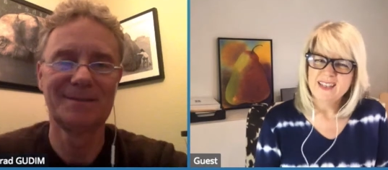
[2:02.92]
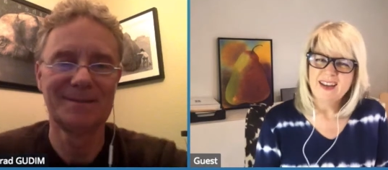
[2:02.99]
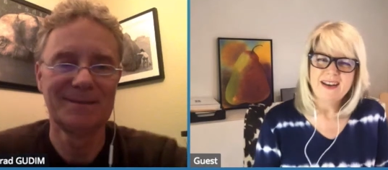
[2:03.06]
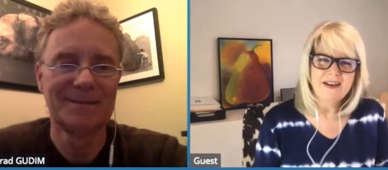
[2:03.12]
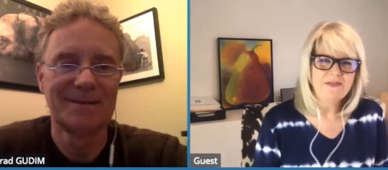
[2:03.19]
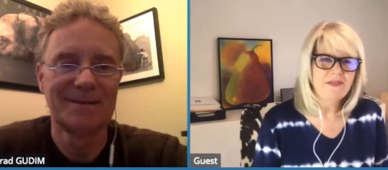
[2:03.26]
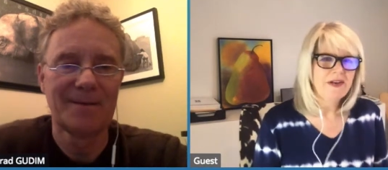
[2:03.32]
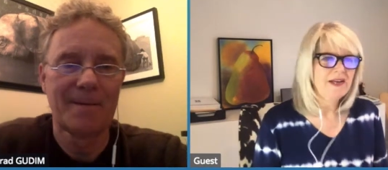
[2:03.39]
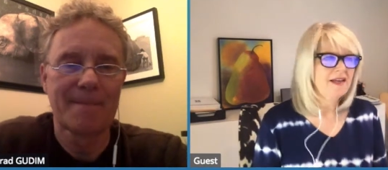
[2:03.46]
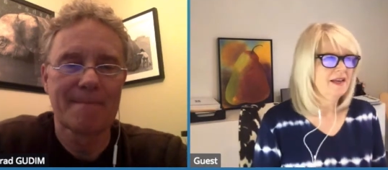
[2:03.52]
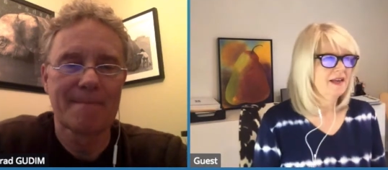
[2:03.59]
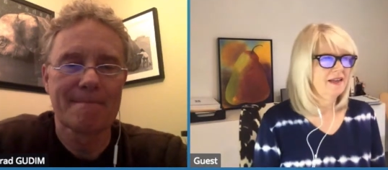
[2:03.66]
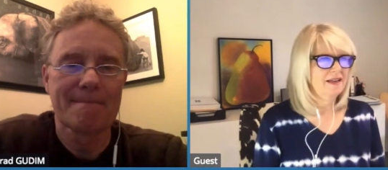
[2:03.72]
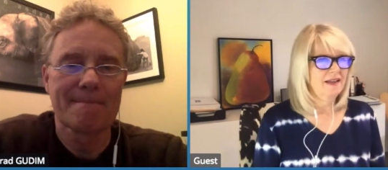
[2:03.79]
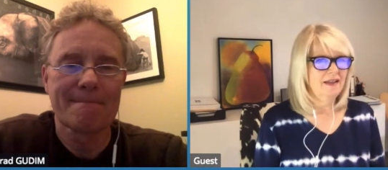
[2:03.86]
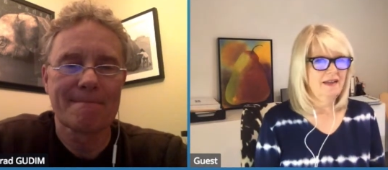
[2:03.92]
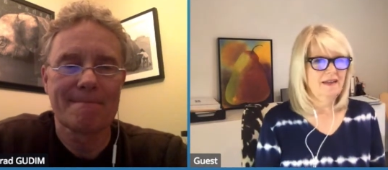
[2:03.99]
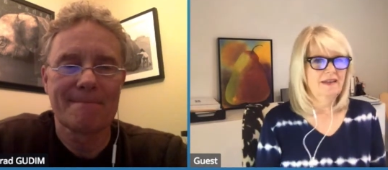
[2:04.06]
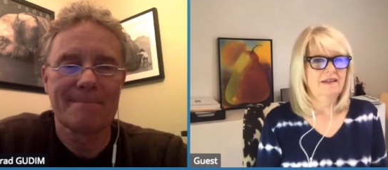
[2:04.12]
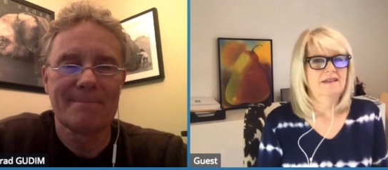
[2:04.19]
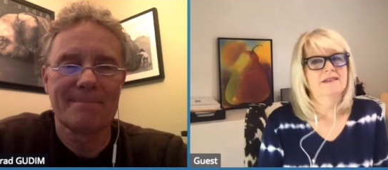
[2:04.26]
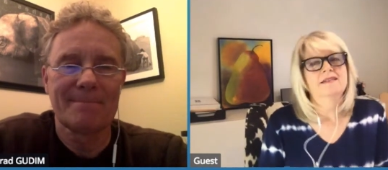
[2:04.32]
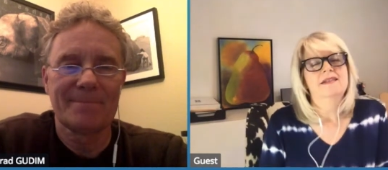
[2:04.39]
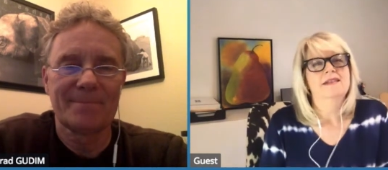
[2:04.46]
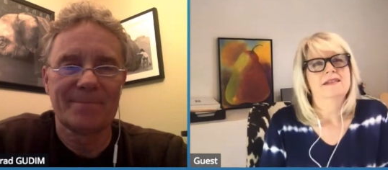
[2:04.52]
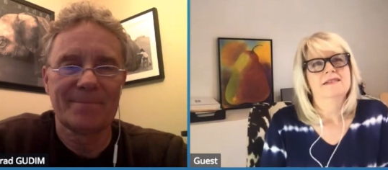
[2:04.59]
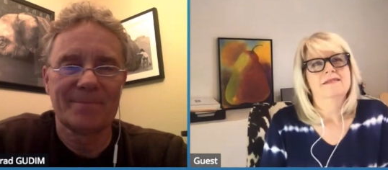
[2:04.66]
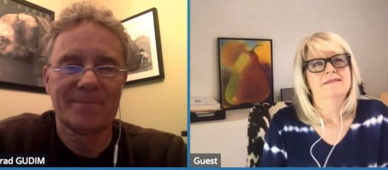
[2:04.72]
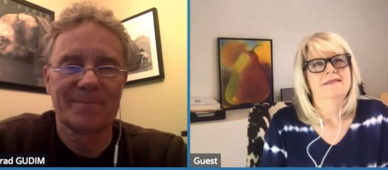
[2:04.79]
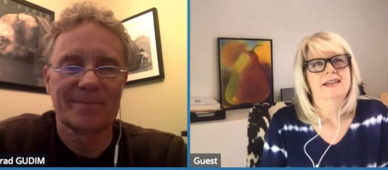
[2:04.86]
Speaker 1: kind of funny eh, that you know
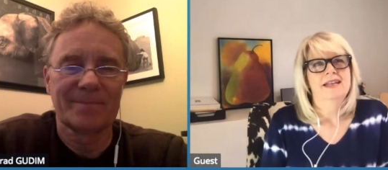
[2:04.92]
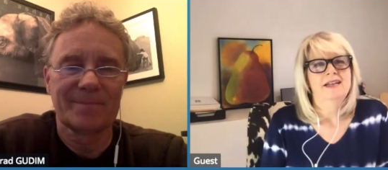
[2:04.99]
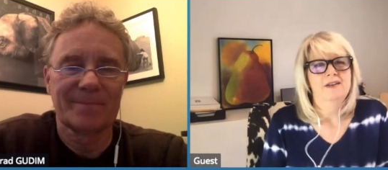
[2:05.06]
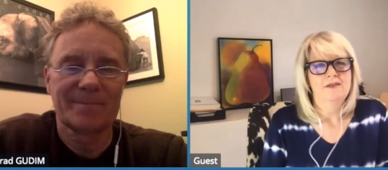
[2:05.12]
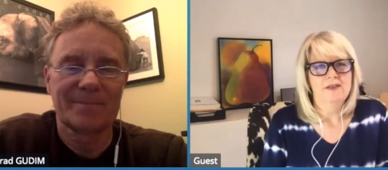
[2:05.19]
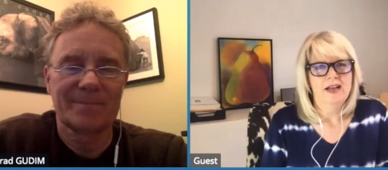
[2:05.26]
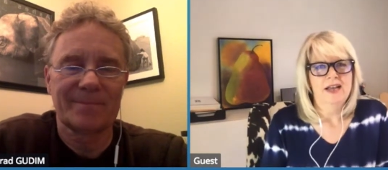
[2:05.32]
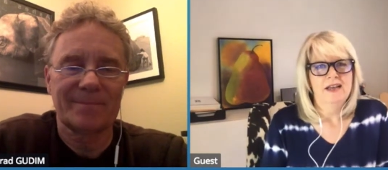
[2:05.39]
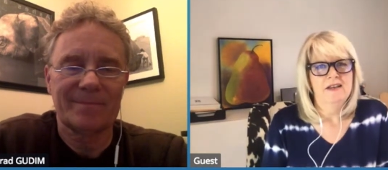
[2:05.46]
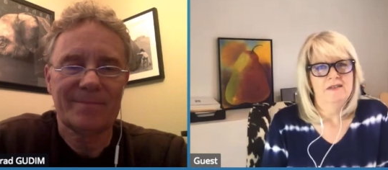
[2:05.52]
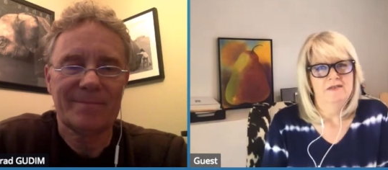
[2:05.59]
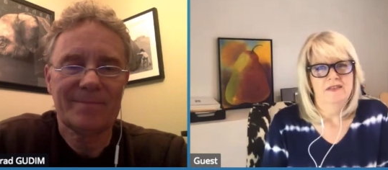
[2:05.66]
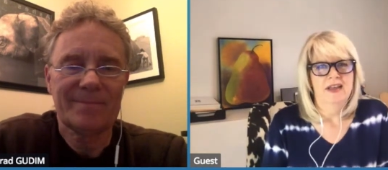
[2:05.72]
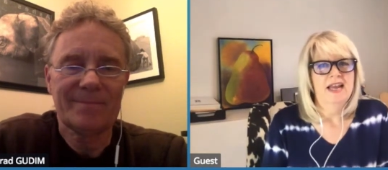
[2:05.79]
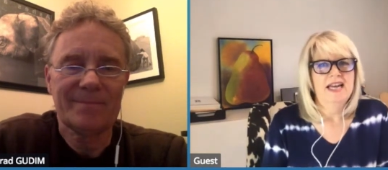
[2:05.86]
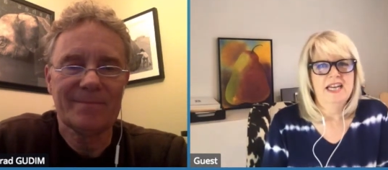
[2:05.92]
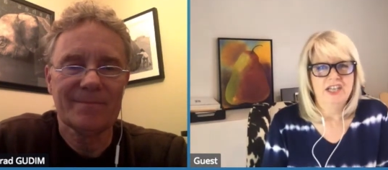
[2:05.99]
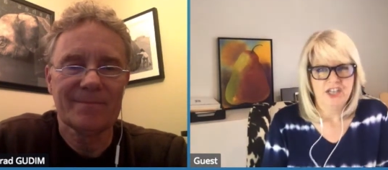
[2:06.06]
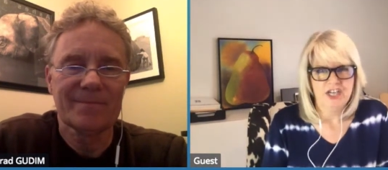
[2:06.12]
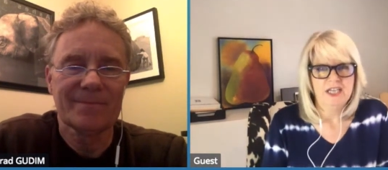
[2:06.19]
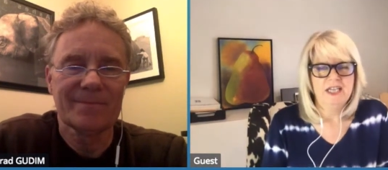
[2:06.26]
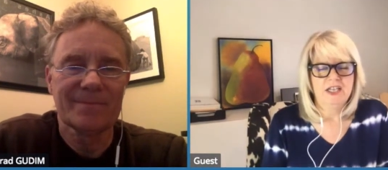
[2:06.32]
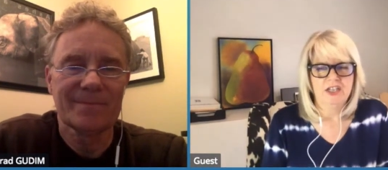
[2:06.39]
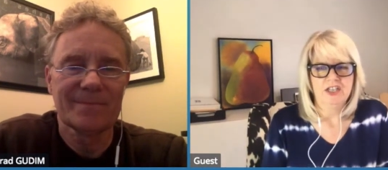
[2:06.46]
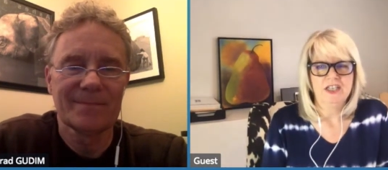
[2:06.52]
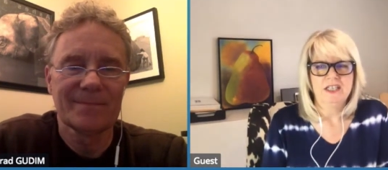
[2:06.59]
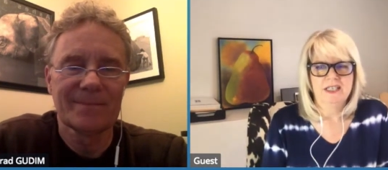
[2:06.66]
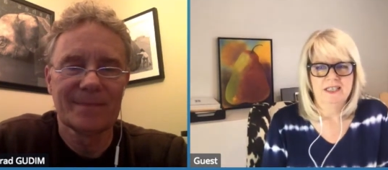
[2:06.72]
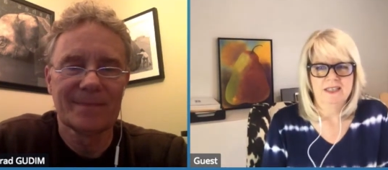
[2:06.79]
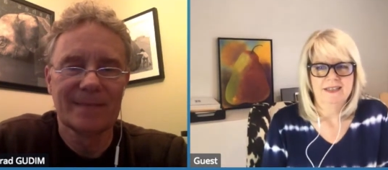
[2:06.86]
they don't have any change.
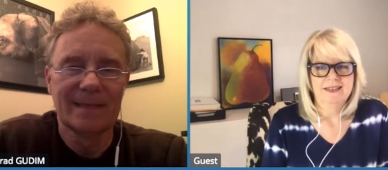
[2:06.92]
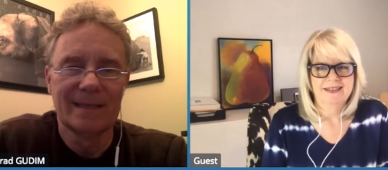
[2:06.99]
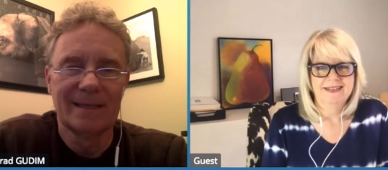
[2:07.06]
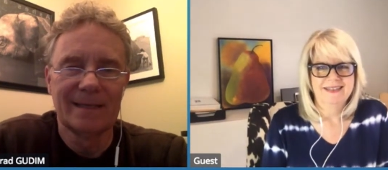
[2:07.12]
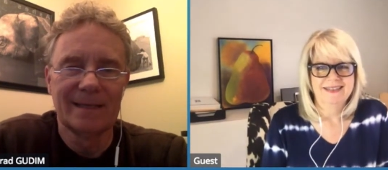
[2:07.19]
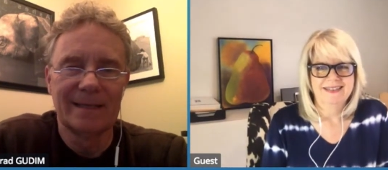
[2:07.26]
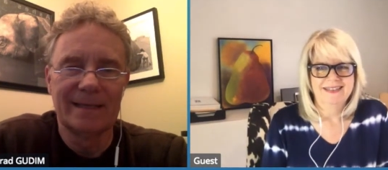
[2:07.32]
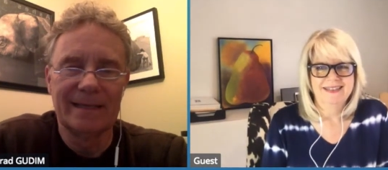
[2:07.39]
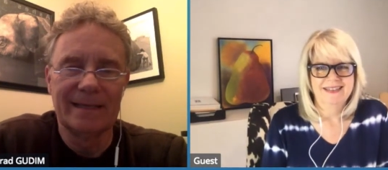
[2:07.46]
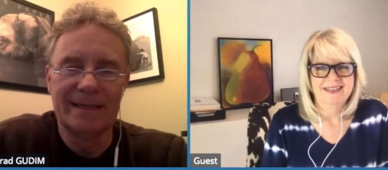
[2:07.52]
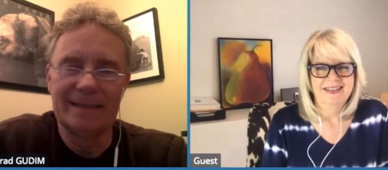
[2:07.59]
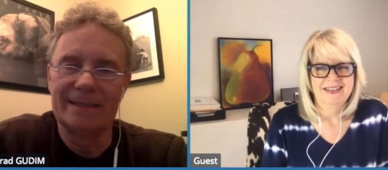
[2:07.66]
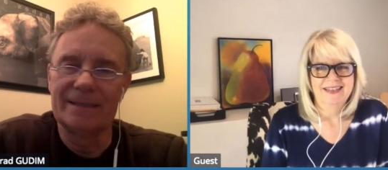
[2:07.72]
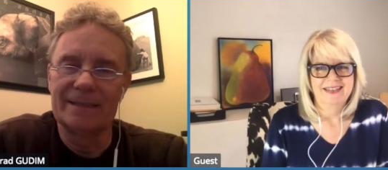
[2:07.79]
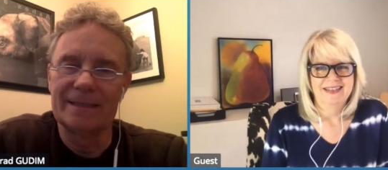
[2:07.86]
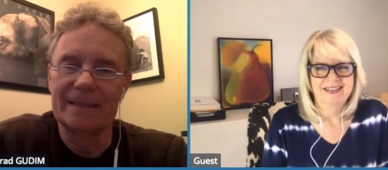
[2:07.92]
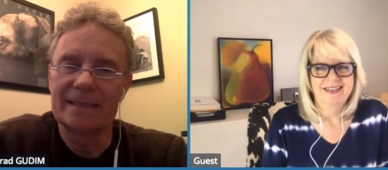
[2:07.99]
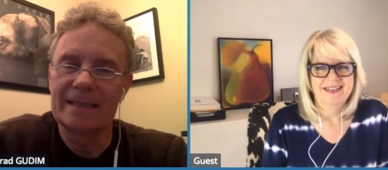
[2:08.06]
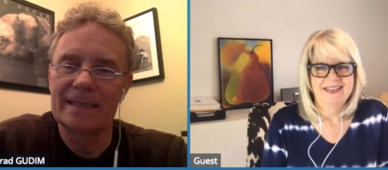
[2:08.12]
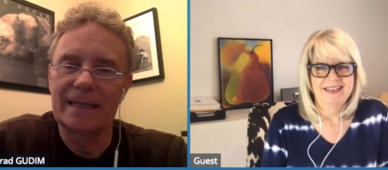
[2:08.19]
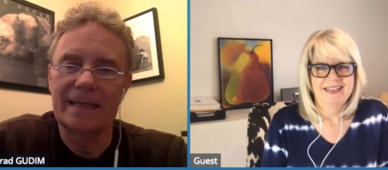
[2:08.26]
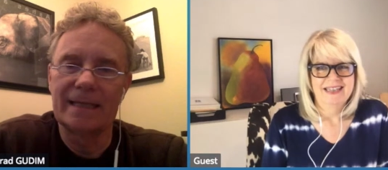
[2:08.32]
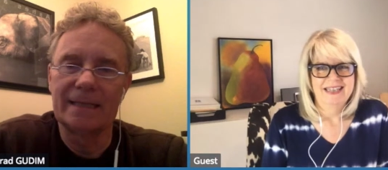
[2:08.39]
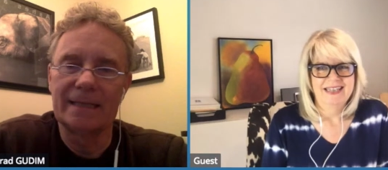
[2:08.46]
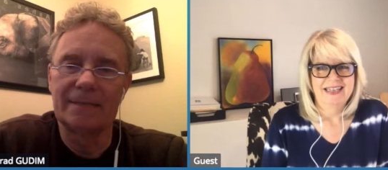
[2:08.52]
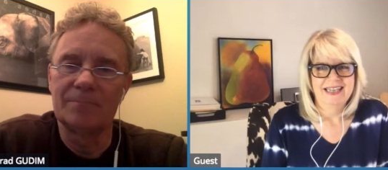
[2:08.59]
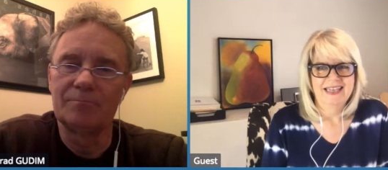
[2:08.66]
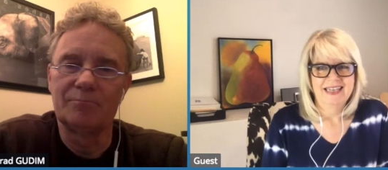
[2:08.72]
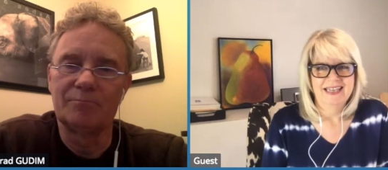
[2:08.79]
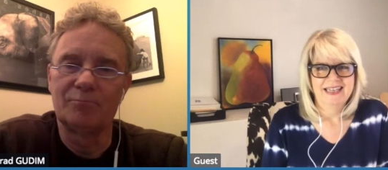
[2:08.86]
Speaker 2: It's just kind of
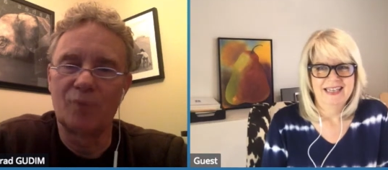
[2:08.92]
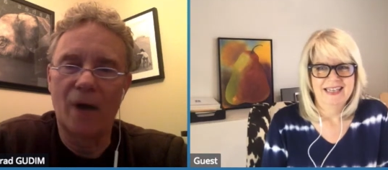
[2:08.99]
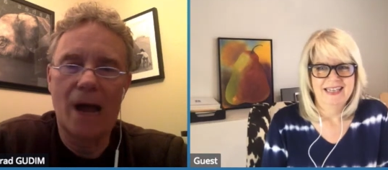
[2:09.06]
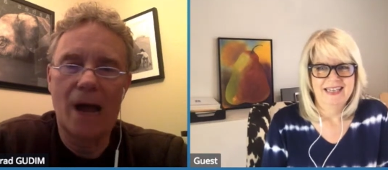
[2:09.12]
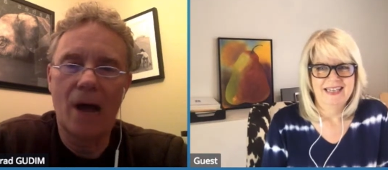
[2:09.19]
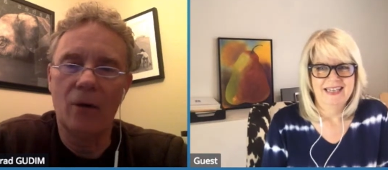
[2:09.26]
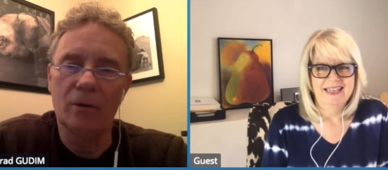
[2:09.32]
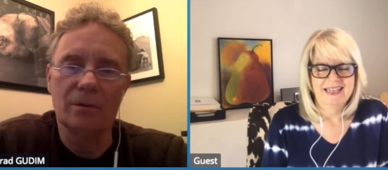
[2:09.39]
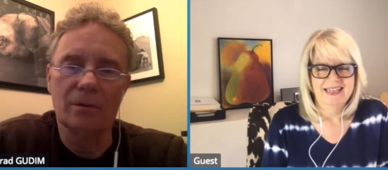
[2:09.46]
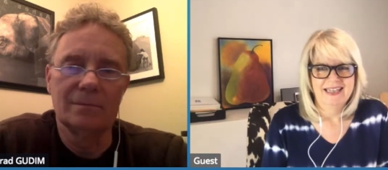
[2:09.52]
brown